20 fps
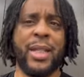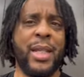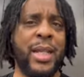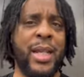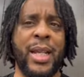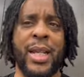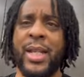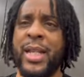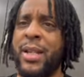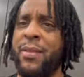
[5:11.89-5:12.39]

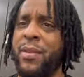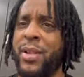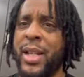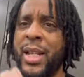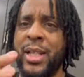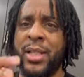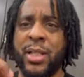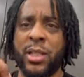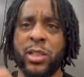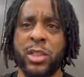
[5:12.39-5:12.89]

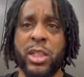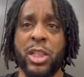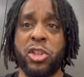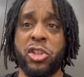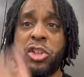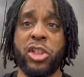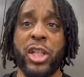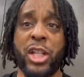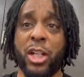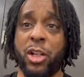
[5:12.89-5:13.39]

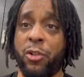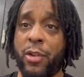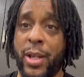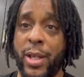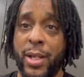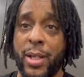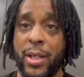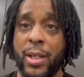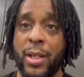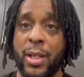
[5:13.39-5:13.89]

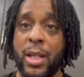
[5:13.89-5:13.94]
disintegrated.